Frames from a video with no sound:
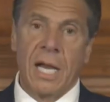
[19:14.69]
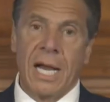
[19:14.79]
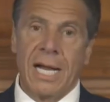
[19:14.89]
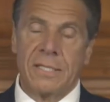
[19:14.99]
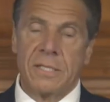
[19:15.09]

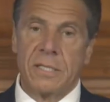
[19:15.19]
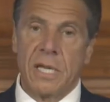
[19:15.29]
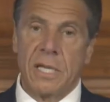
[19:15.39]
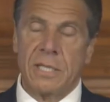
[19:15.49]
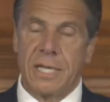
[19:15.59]
I
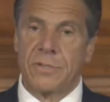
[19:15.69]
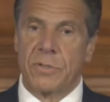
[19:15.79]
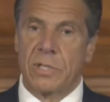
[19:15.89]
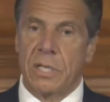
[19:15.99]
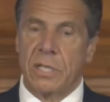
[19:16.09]
said
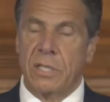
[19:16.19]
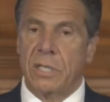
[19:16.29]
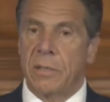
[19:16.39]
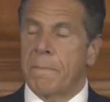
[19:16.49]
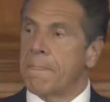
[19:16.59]
yesterday
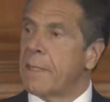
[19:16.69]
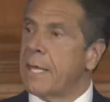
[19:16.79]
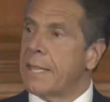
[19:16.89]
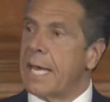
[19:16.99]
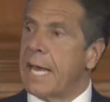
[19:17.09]

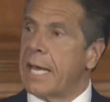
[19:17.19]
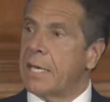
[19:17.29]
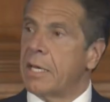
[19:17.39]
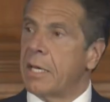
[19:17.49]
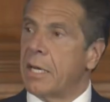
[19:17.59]
that
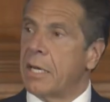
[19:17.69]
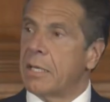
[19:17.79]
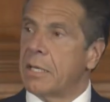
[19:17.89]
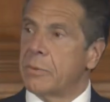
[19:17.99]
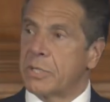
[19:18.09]

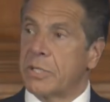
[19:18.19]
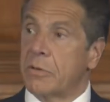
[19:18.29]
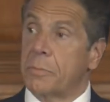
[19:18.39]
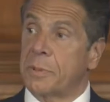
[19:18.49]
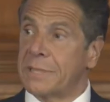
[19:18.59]
there was a
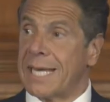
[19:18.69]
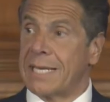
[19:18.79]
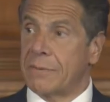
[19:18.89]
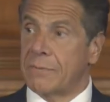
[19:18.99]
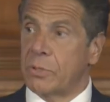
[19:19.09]
terrible night
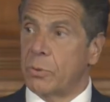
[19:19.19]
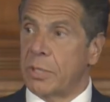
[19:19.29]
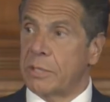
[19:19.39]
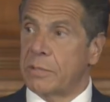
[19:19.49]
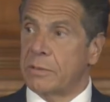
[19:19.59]
of
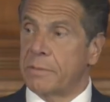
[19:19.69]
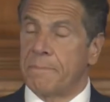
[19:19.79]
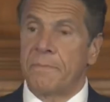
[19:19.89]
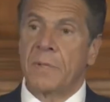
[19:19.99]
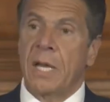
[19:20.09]
looting.
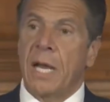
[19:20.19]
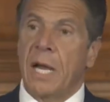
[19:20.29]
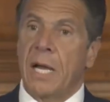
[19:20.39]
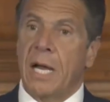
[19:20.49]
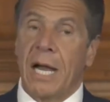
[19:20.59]

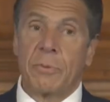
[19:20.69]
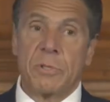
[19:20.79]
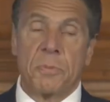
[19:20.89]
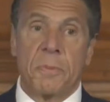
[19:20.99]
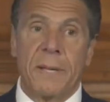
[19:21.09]
I was
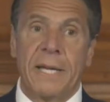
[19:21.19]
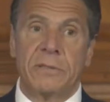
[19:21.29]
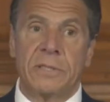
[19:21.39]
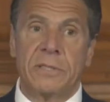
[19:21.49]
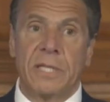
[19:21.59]
prepared
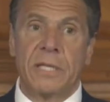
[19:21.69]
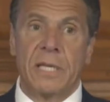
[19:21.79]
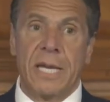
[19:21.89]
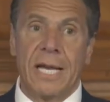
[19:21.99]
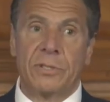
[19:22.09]
to send the
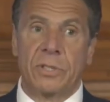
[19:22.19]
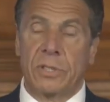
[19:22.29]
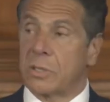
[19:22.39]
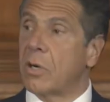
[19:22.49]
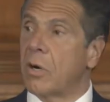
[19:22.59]
National
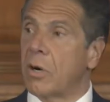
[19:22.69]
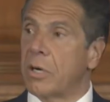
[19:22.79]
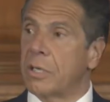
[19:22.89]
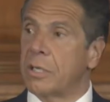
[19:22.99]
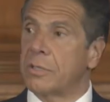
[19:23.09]

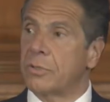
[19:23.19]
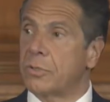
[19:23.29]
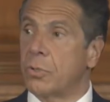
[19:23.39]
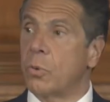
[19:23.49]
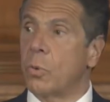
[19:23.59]
Guard
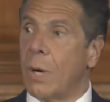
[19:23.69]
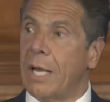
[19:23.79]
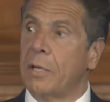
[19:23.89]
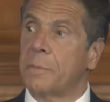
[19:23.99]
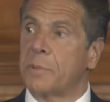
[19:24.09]
to
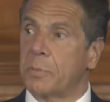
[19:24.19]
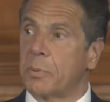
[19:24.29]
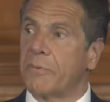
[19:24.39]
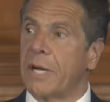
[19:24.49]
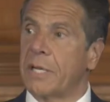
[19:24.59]
help to
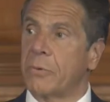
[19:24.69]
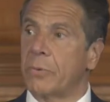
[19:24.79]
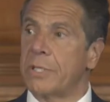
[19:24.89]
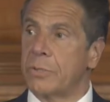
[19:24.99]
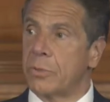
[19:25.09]
provide the
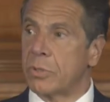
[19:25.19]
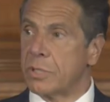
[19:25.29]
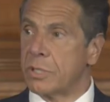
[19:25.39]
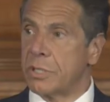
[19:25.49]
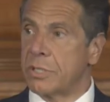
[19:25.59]

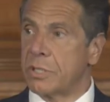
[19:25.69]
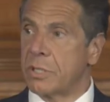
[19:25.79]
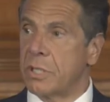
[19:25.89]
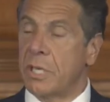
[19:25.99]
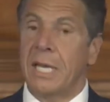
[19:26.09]
resources
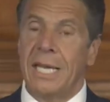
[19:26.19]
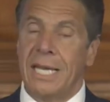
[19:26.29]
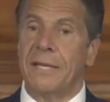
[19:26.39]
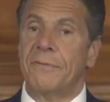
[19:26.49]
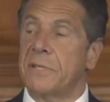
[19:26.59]

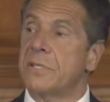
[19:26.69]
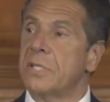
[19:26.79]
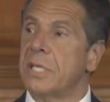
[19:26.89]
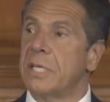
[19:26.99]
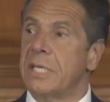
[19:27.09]
if the
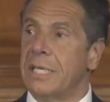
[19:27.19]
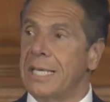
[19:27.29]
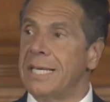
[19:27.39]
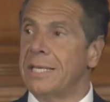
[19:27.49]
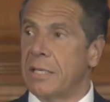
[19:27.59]
city
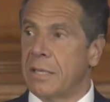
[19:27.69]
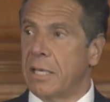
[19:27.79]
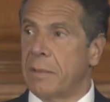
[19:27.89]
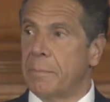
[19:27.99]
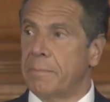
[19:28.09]
needed them.